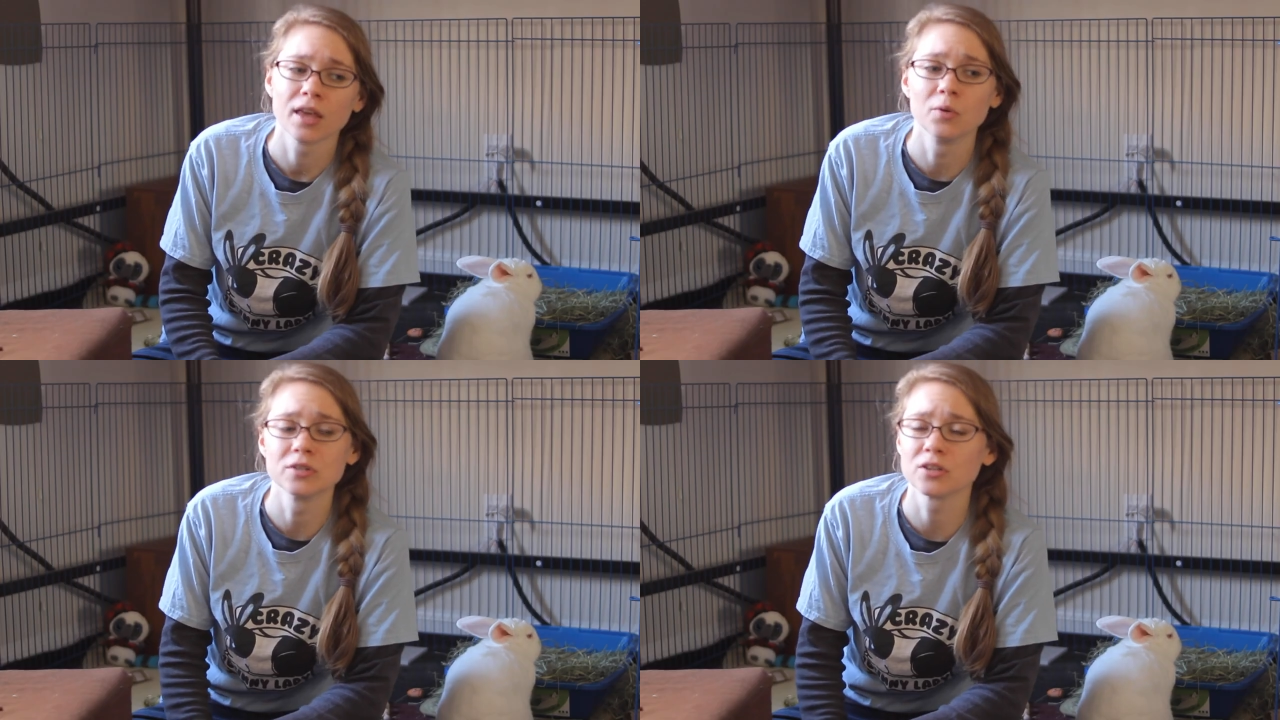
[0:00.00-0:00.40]

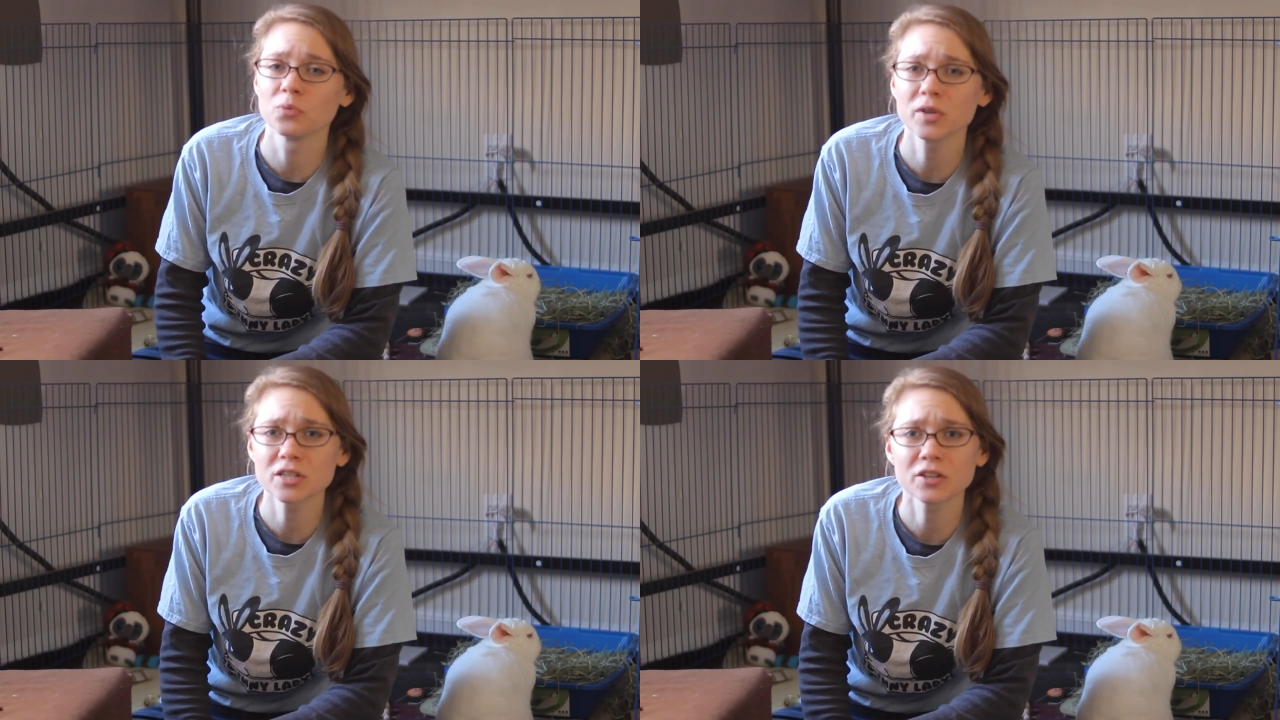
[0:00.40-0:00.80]
It was
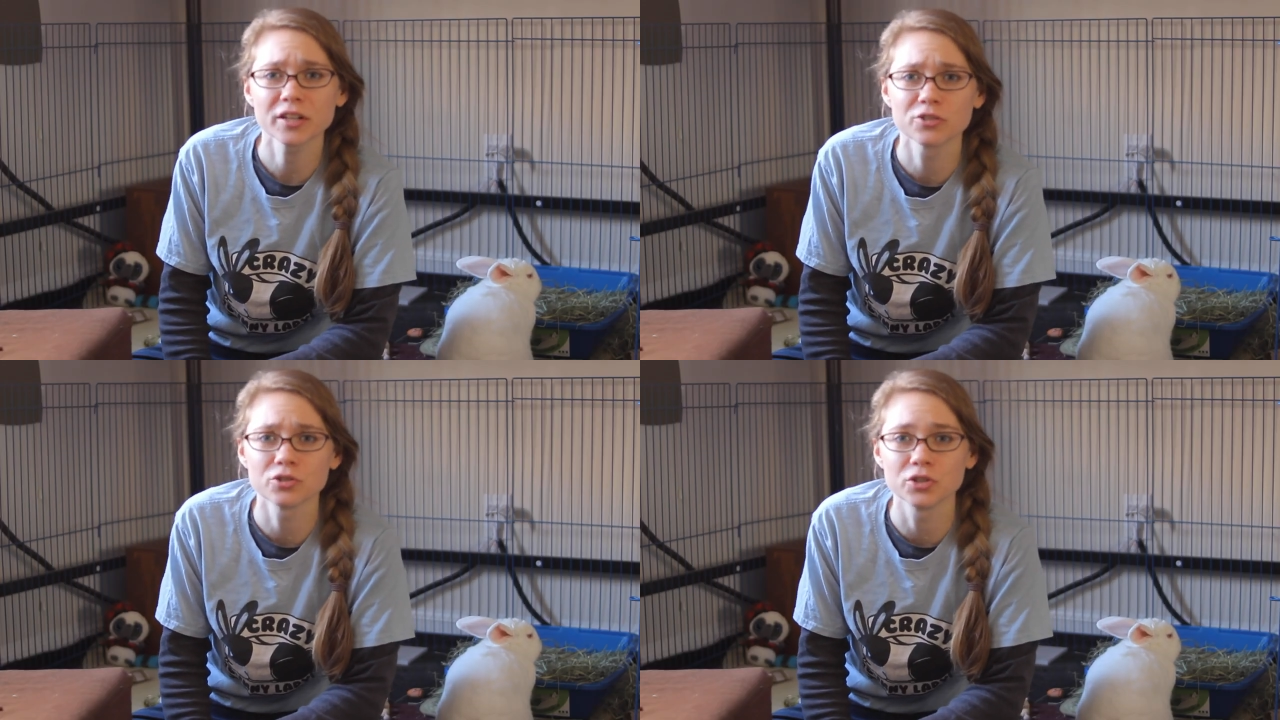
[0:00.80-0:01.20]

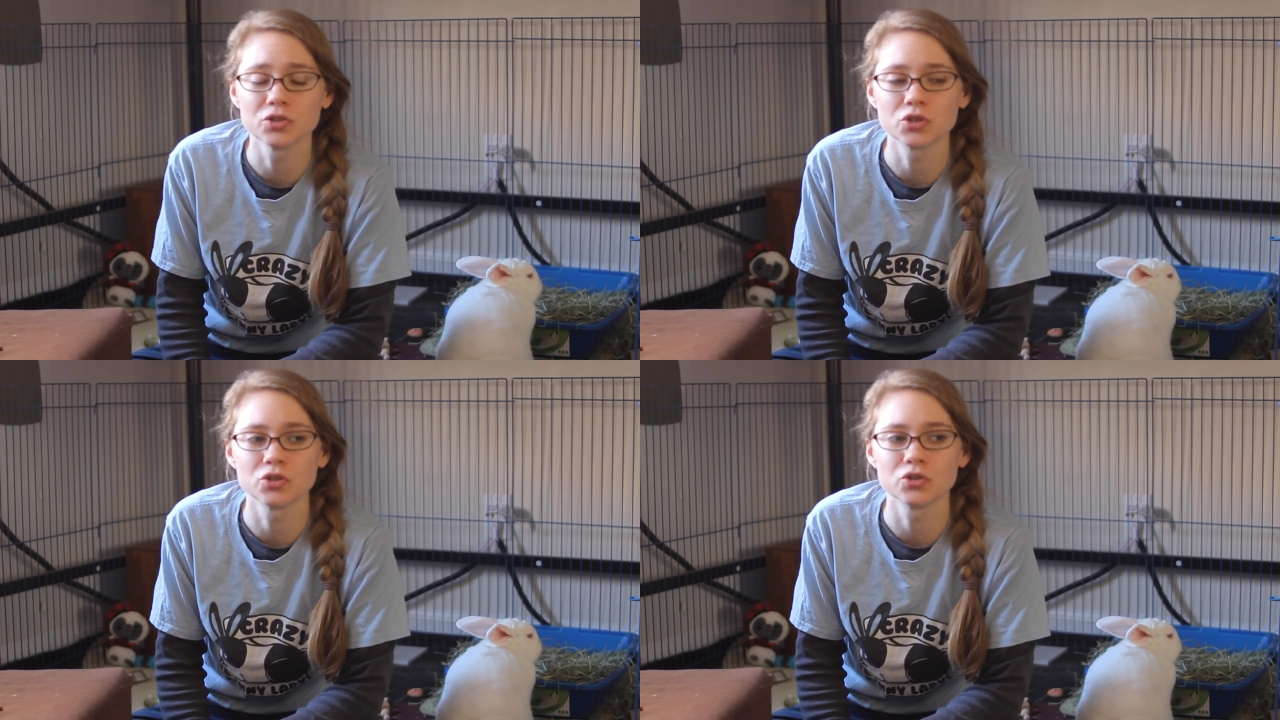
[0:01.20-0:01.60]
originally
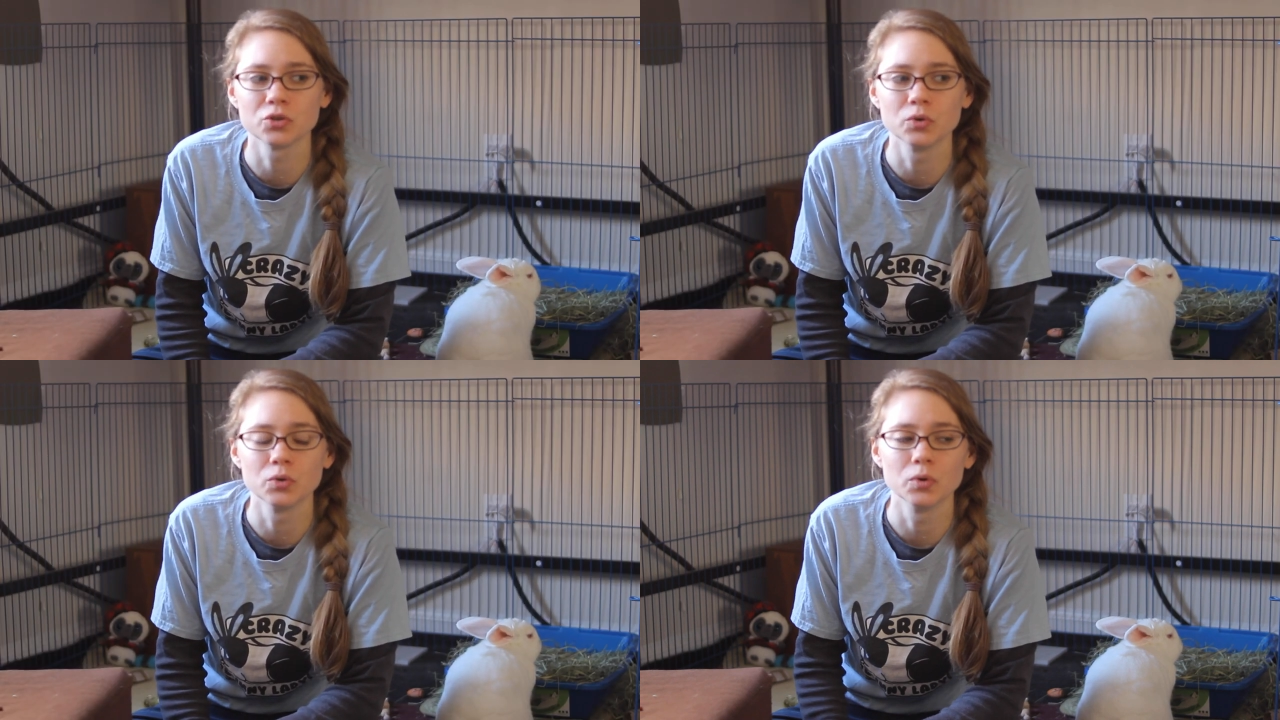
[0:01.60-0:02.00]
introduced
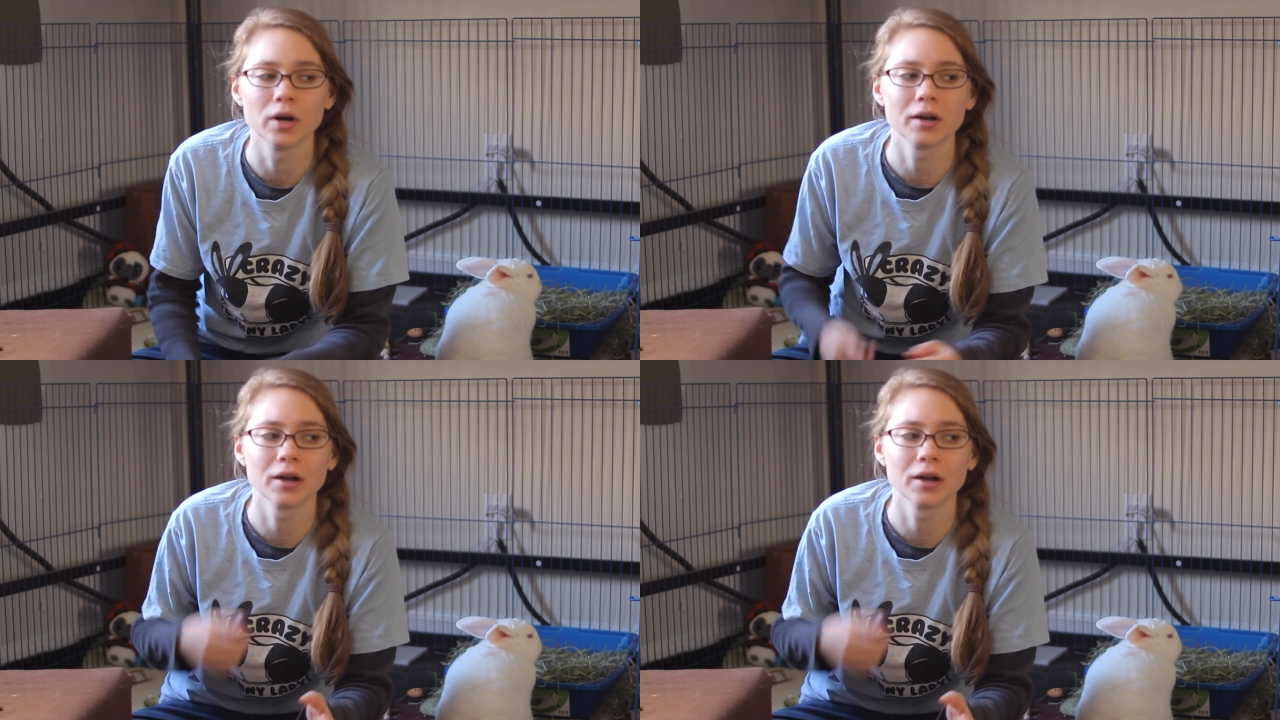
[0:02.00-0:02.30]
to